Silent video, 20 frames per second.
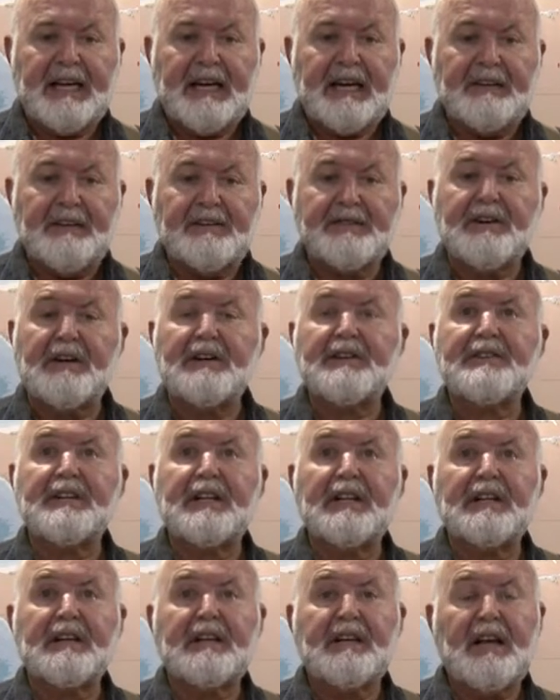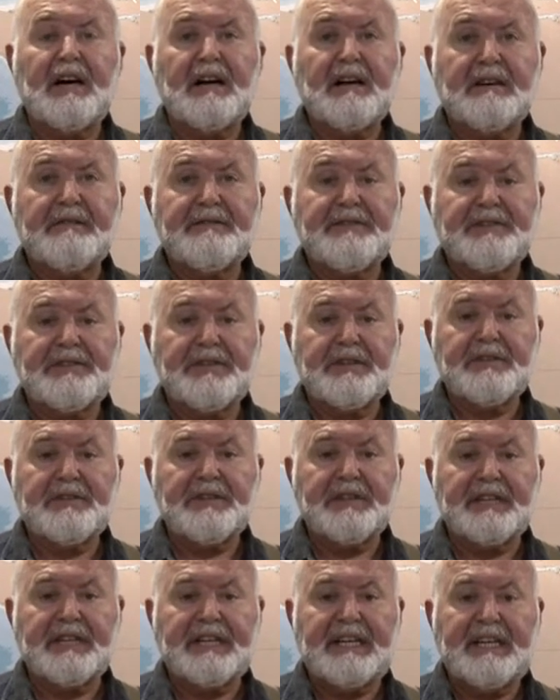And there's also a lot of
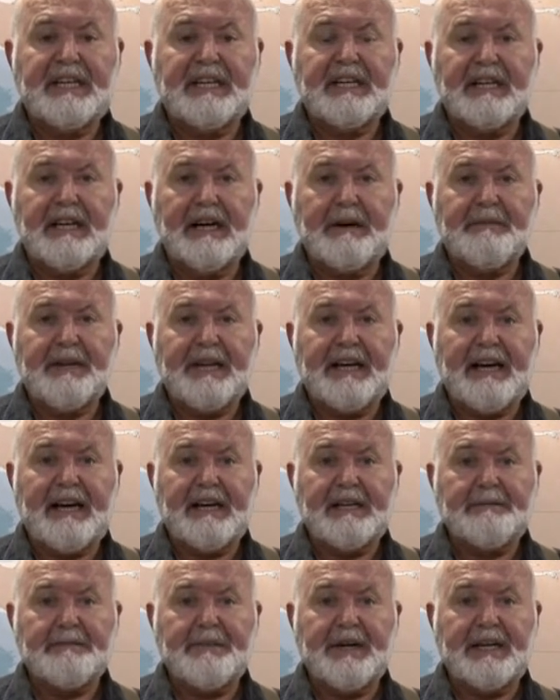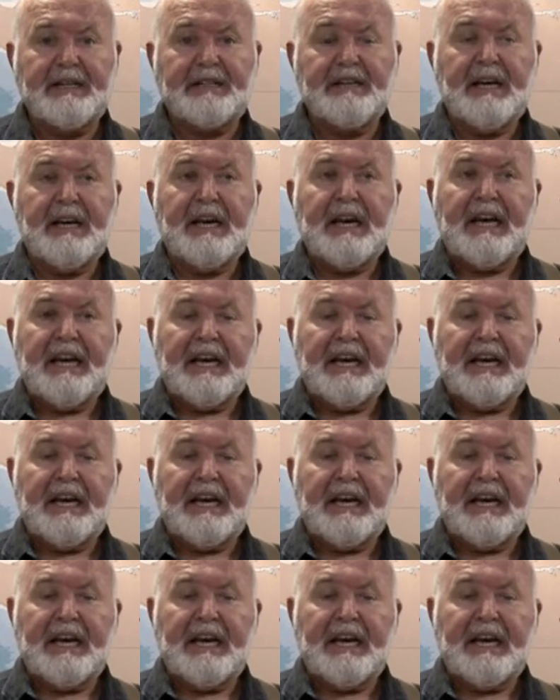social and economic aspects.